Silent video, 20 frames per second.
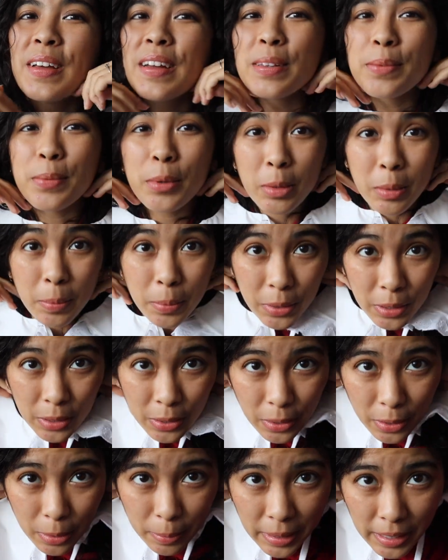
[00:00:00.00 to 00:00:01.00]
that's where we put it,
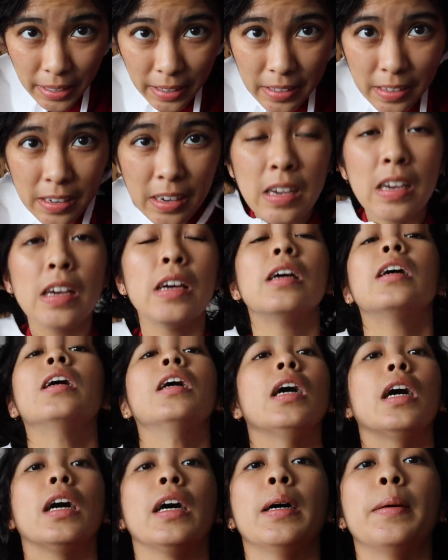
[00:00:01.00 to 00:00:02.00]
not on my head.
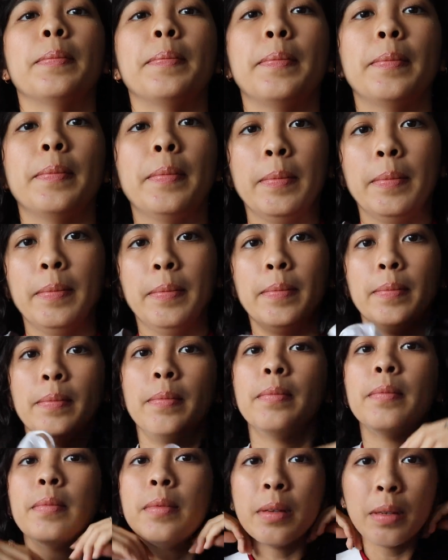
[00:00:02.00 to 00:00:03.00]
Um,
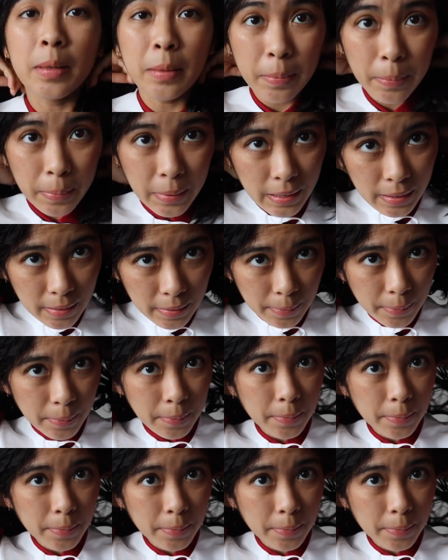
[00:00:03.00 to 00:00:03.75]
but